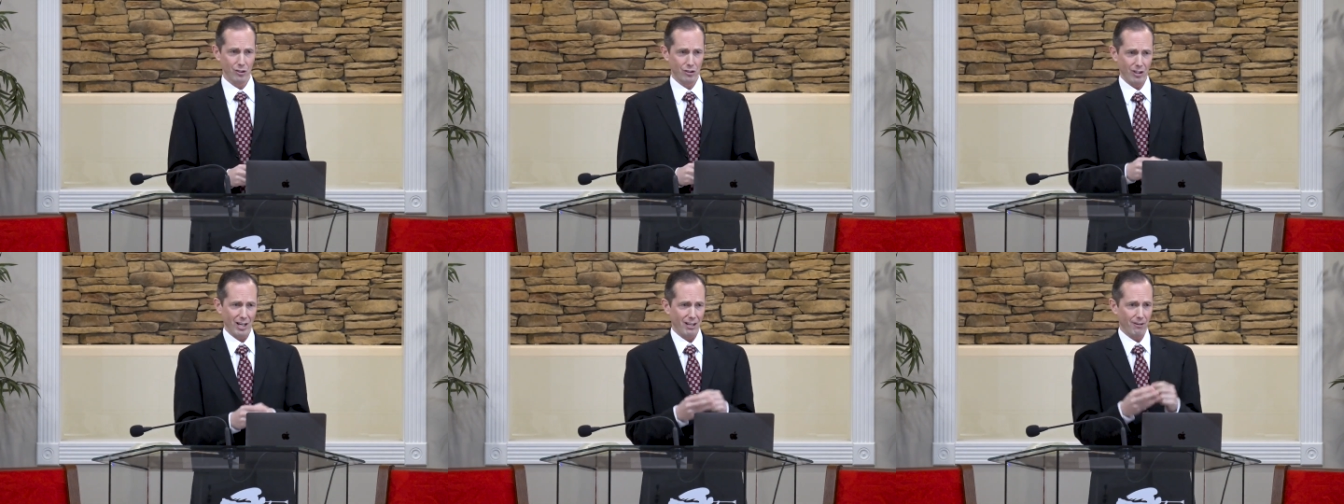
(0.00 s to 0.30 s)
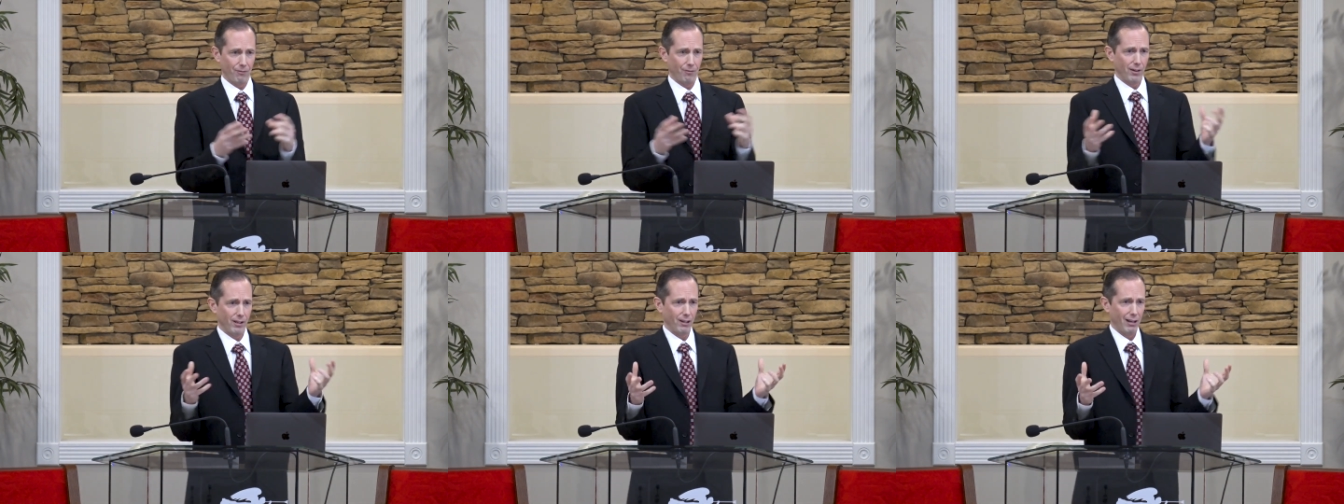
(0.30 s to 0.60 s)
They're
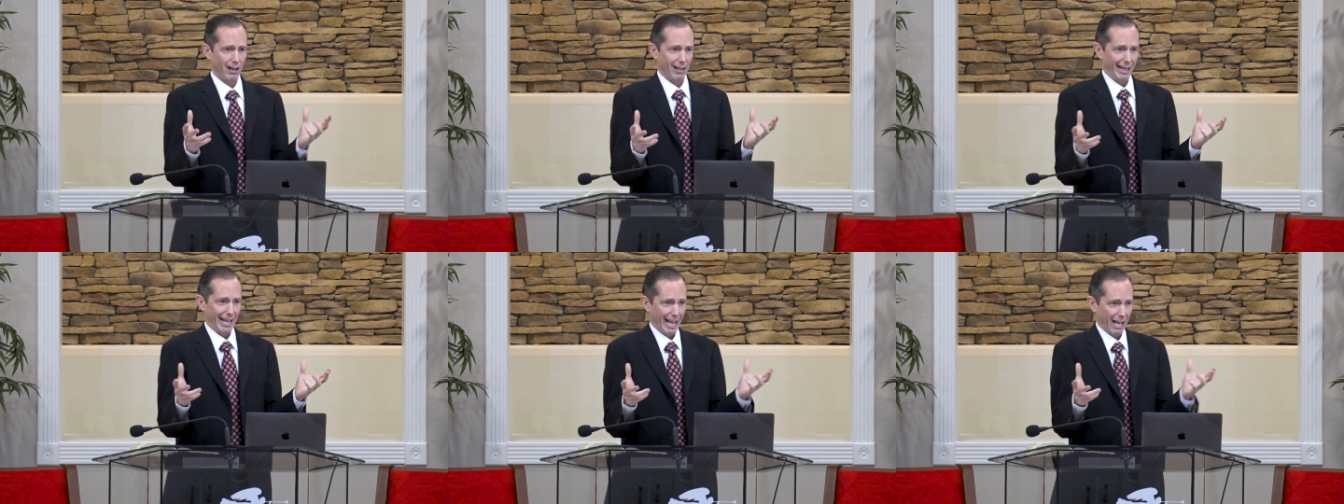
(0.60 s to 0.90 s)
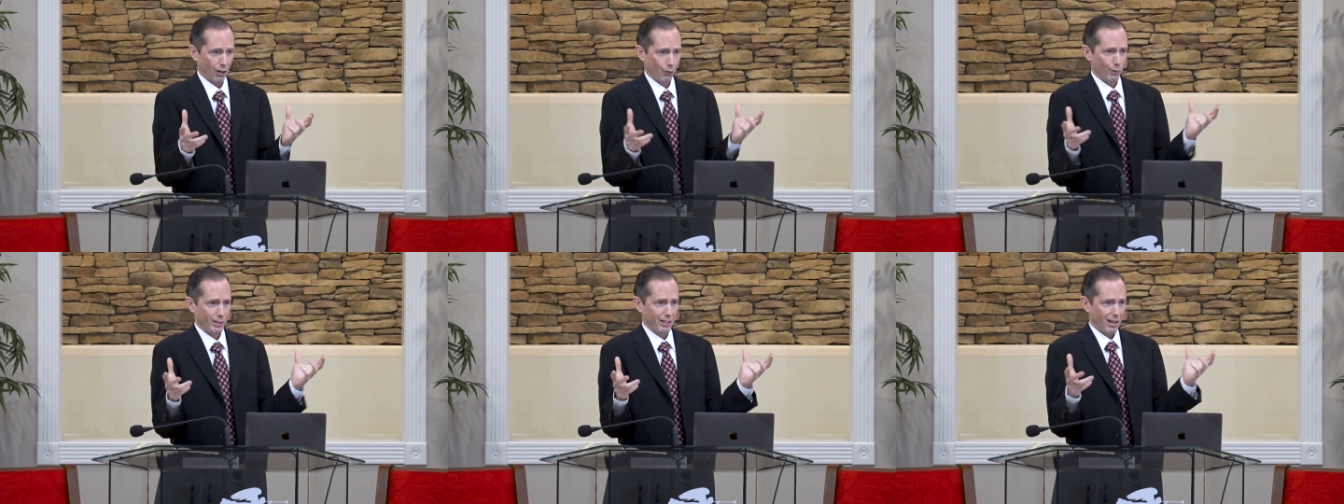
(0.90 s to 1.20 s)
trying to figure out,
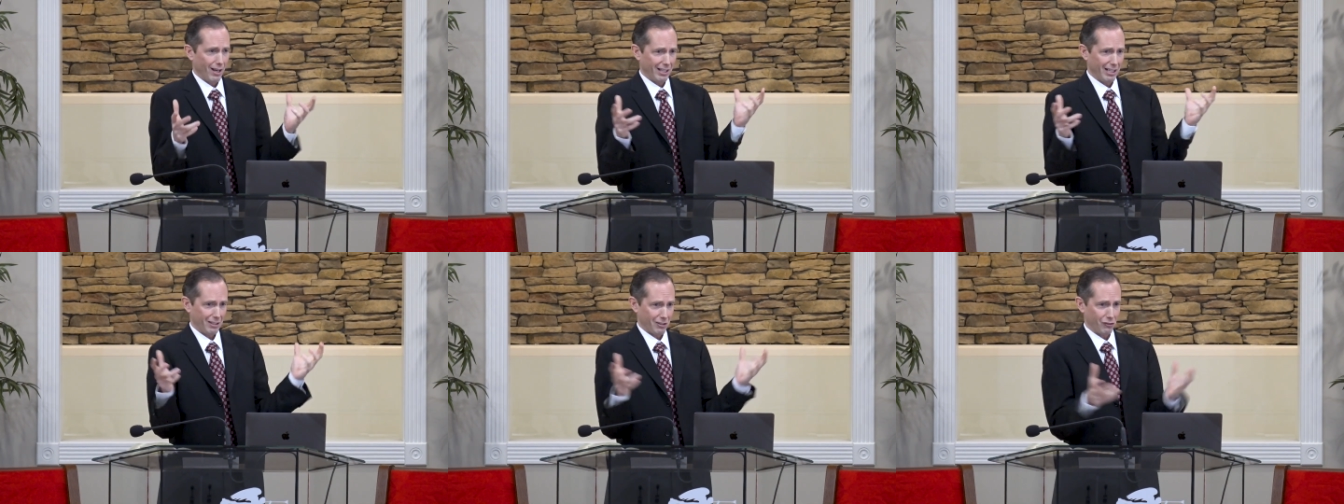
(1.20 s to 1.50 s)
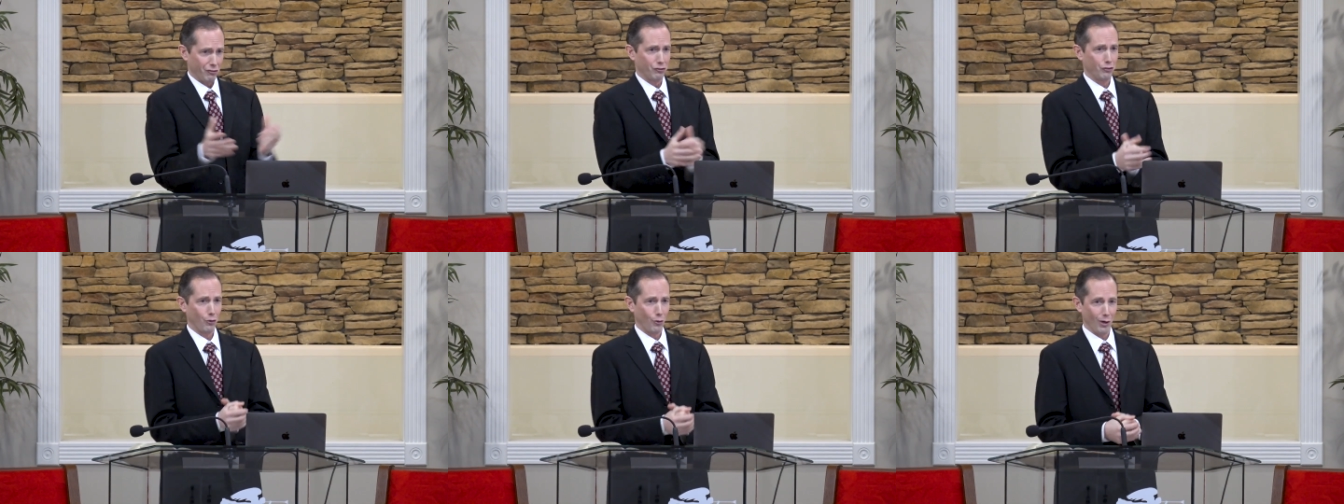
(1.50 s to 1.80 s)
how do we not get
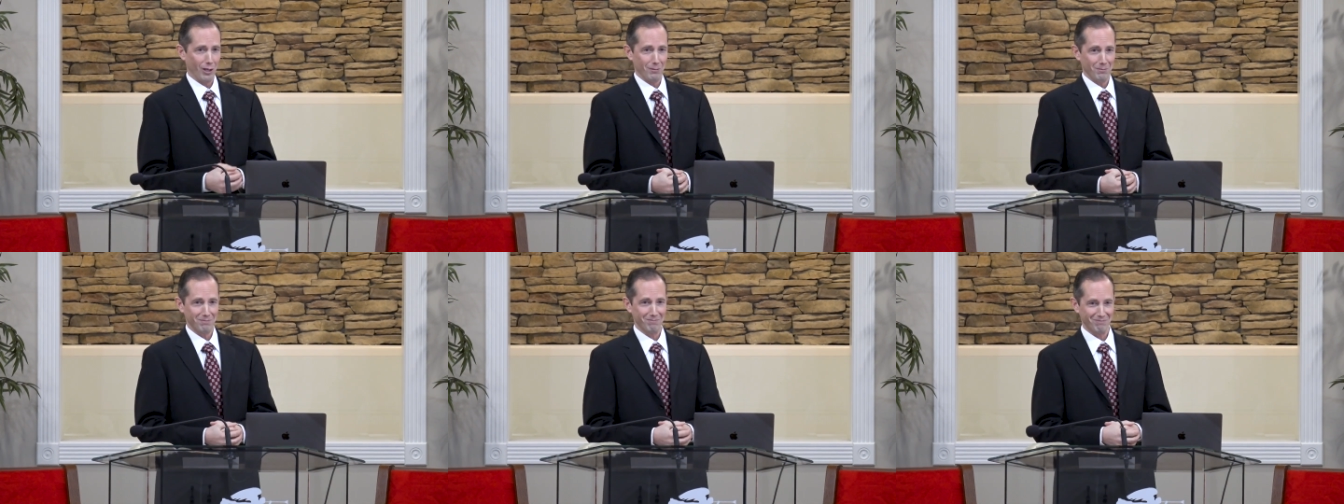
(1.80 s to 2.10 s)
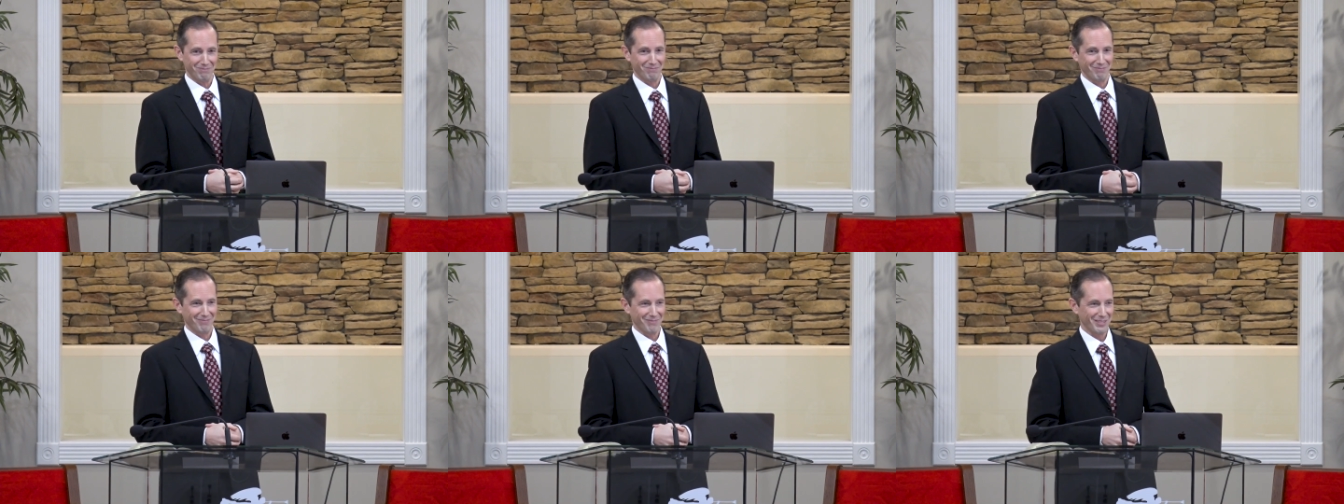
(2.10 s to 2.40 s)
destroyed
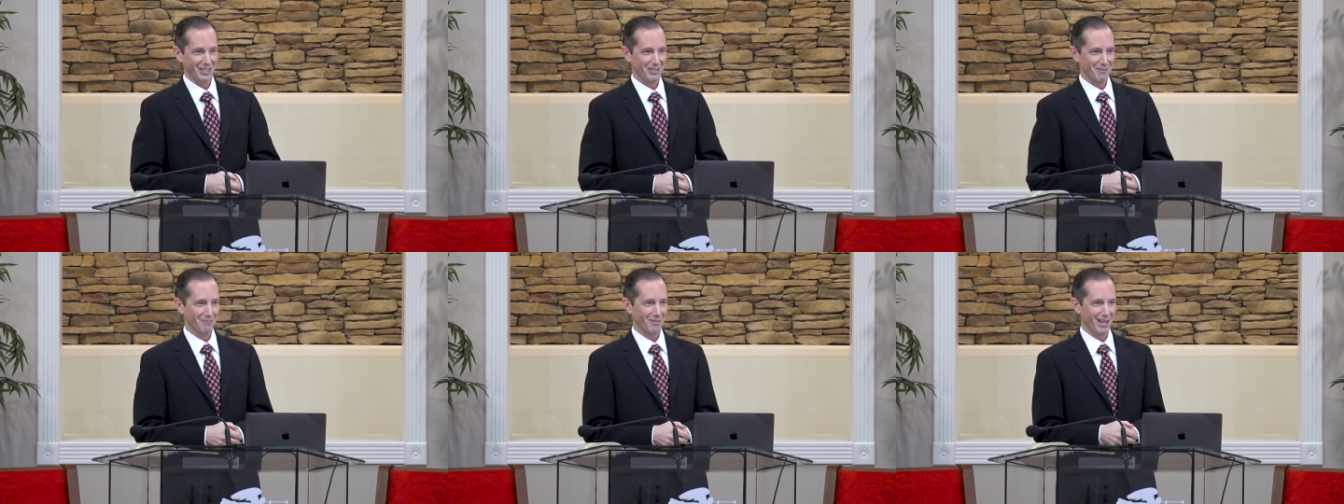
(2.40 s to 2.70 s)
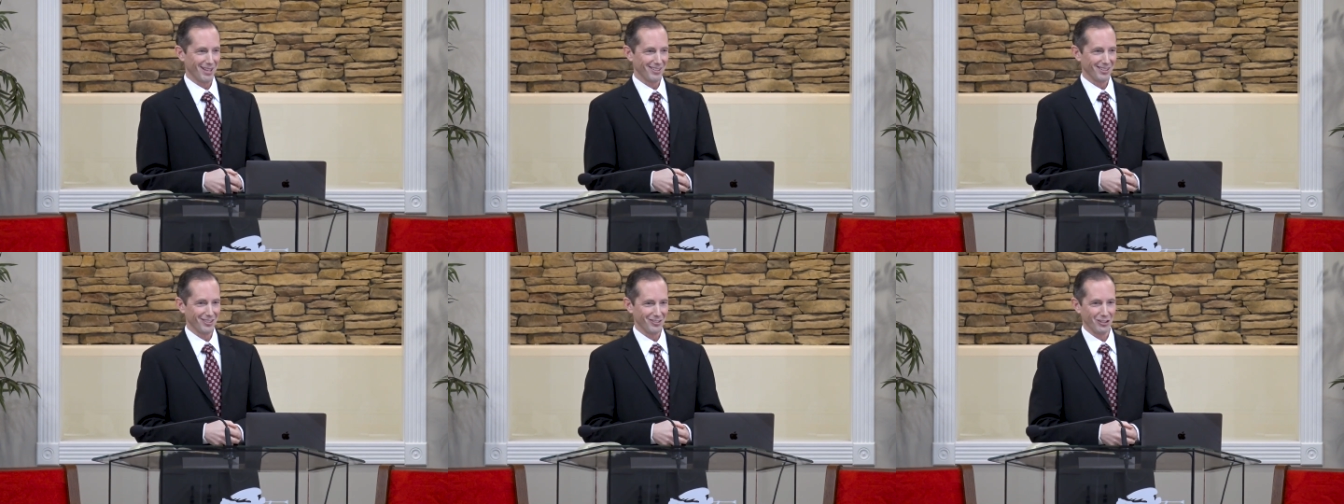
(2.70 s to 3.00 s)

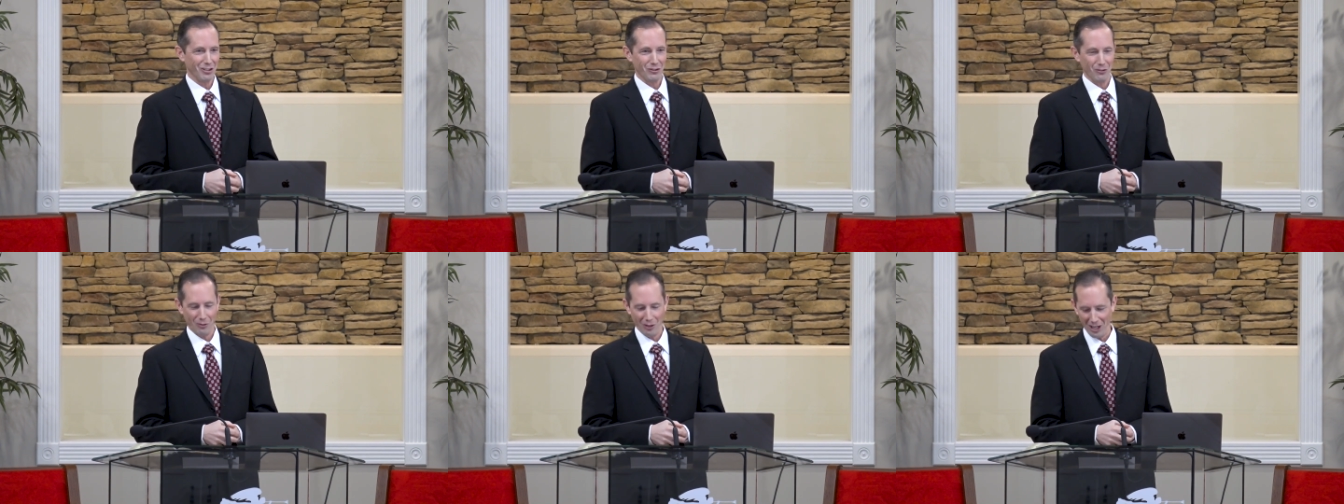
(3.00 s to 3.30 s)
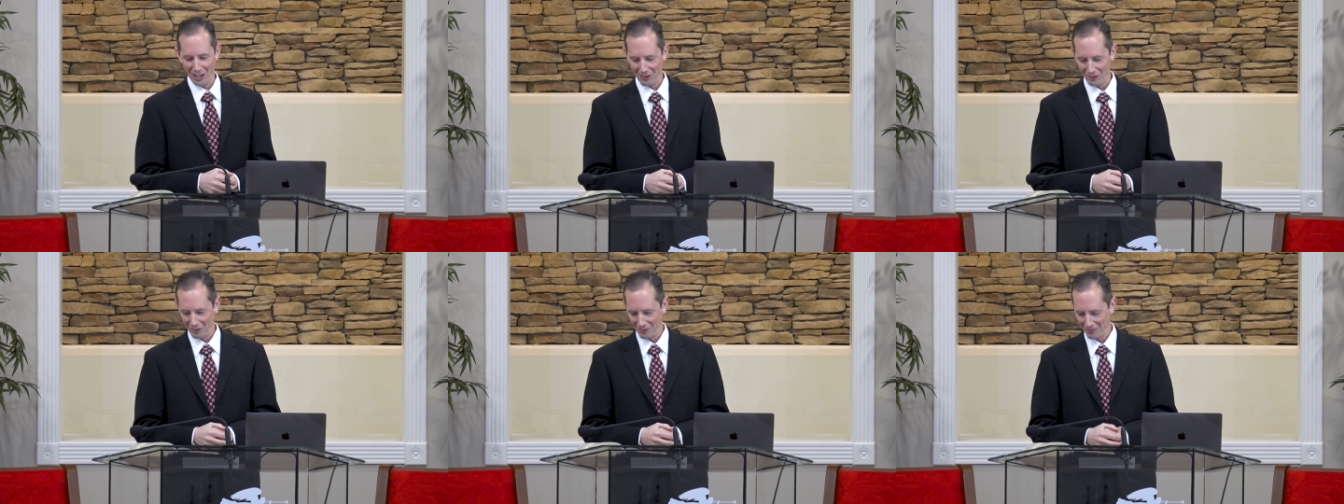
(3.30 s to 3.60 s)
by these
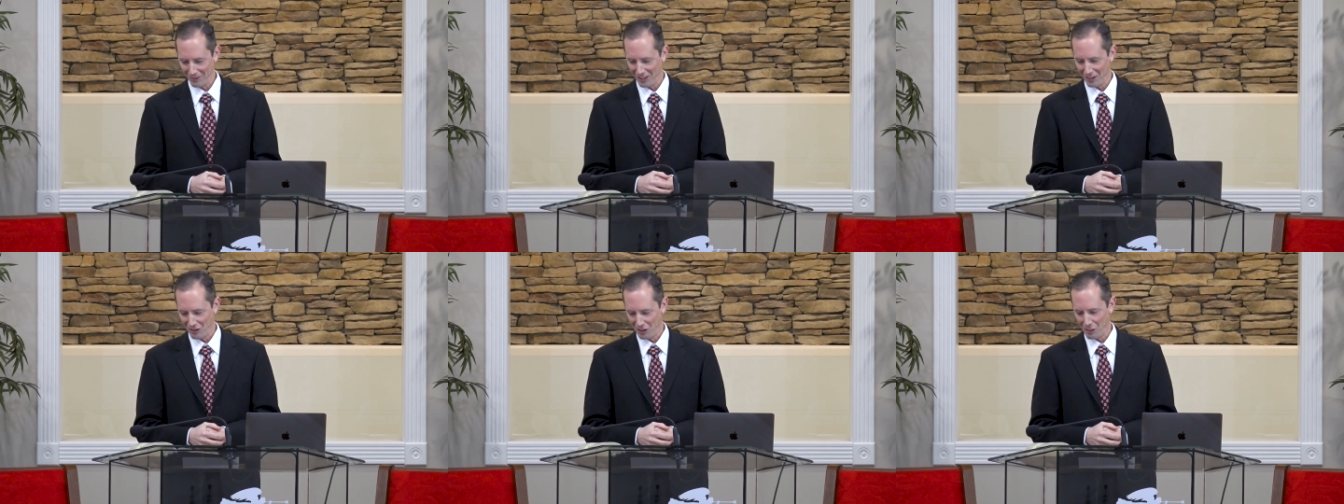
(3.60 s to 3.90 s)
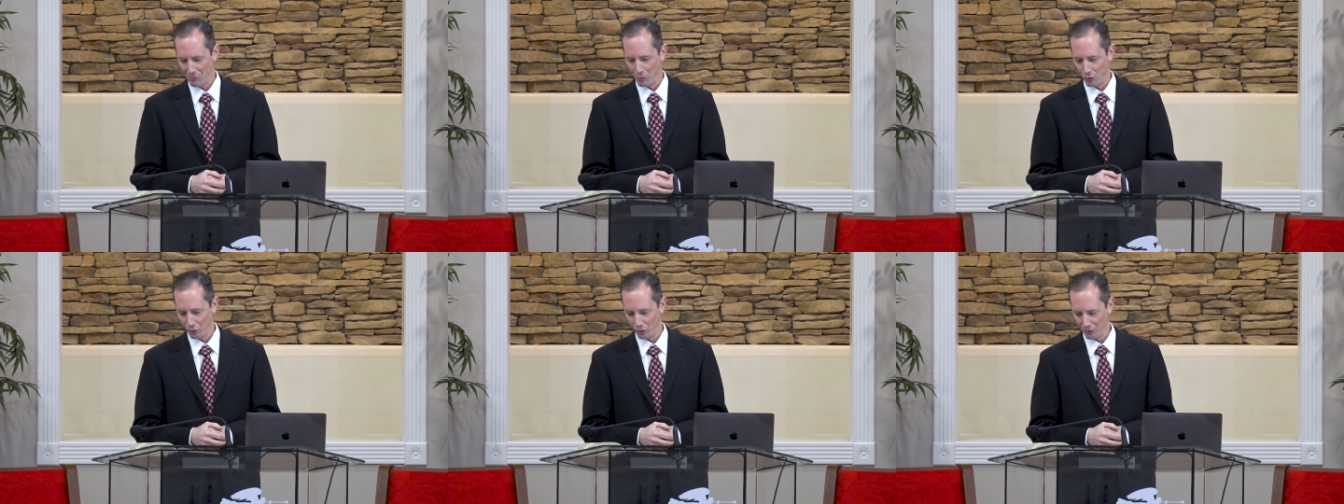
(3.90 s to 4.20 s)
Israelites, these
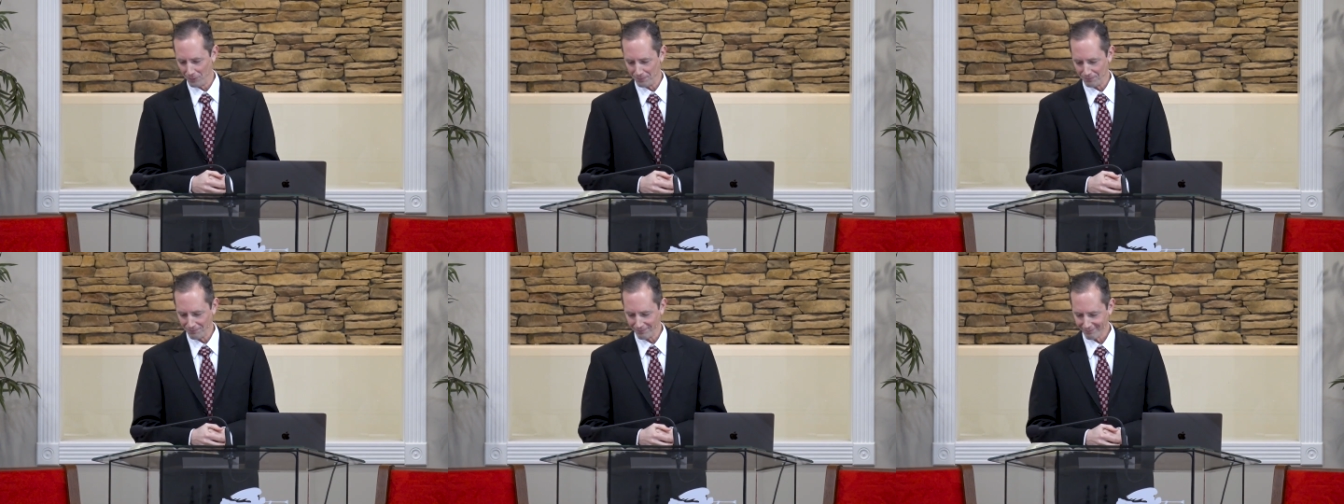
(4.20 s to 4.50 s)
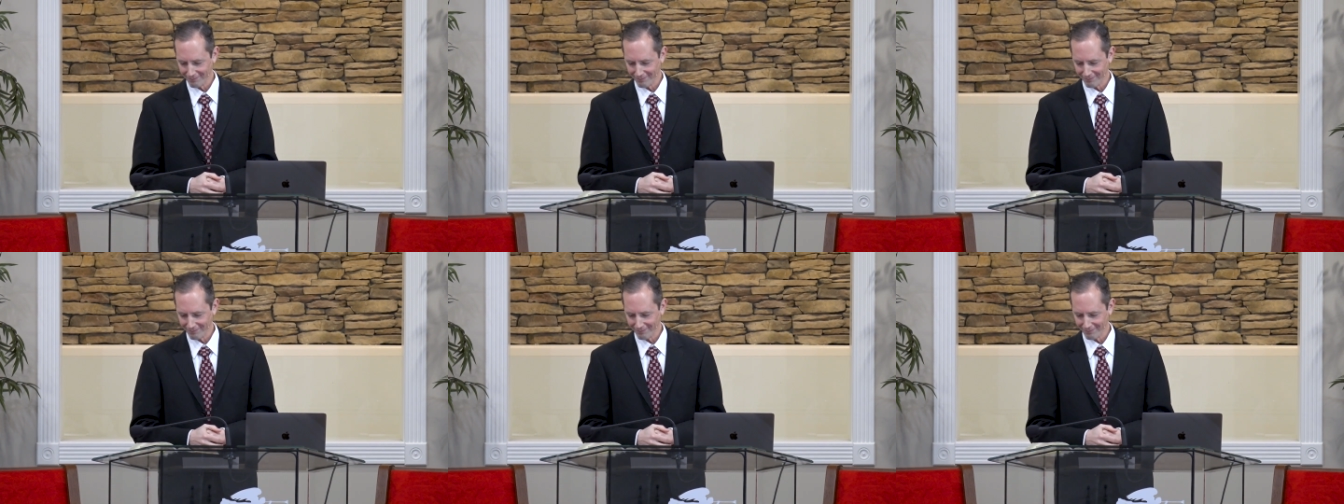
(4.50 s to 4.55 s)
Hebrews?